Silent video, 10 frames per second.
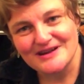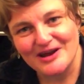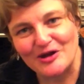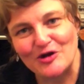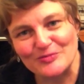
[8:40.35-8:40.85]

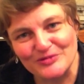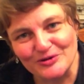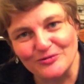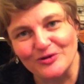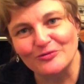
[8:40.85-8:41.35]
I hope
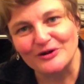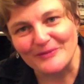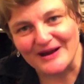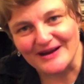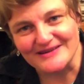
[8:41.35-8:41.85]
you will
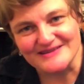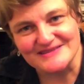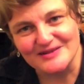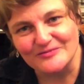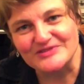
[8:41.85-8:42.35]
remind us
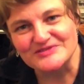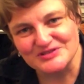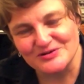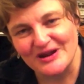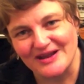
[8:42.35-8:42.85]
that we
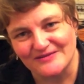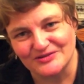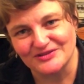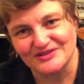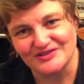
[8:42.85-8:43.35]
do have a
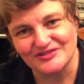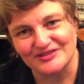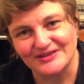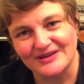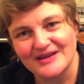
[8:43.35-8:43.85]
tradition